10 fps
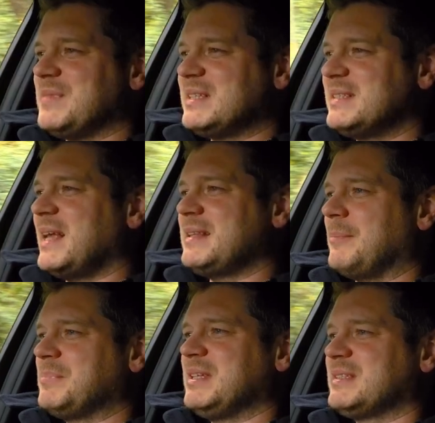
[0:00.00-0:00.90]
set
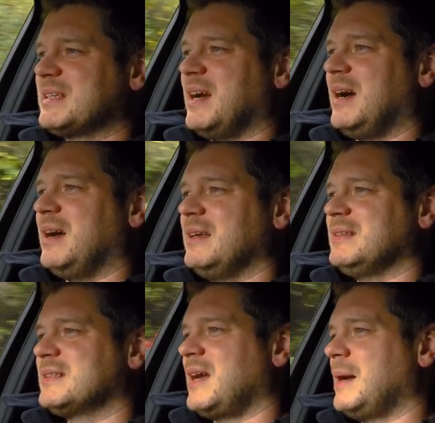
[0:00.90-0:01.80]
up this car
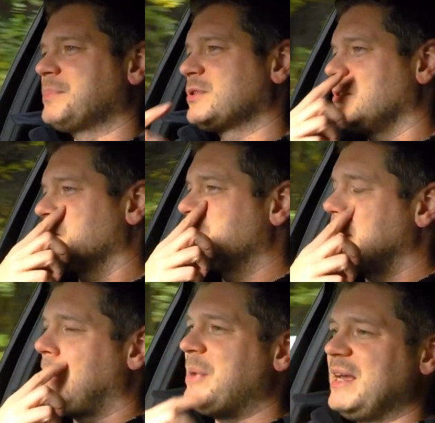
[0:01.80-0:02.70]
is
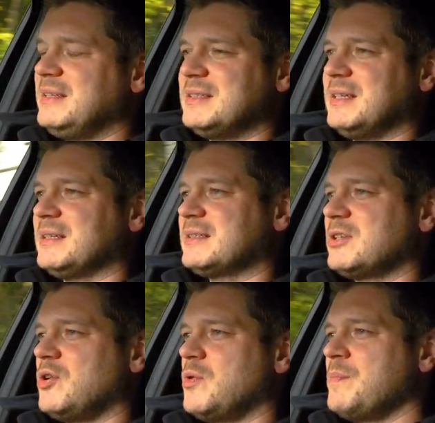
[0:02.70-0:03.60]
absolutely amazing.
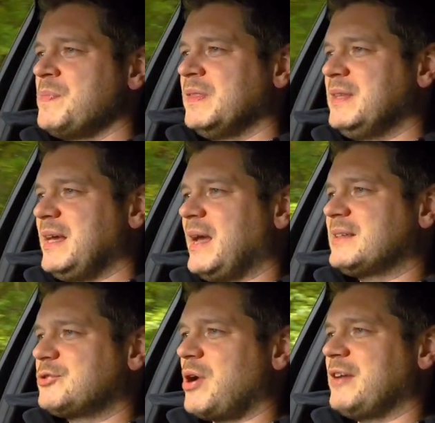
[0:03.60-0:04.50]
So the
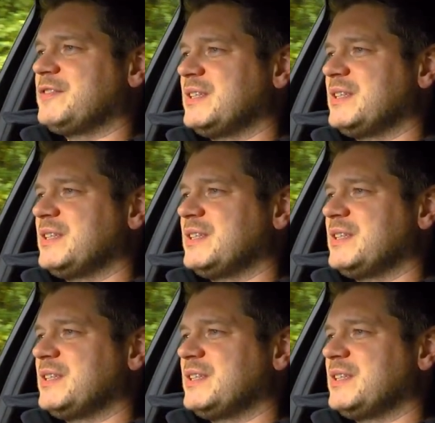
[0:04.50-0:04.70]
X-Drive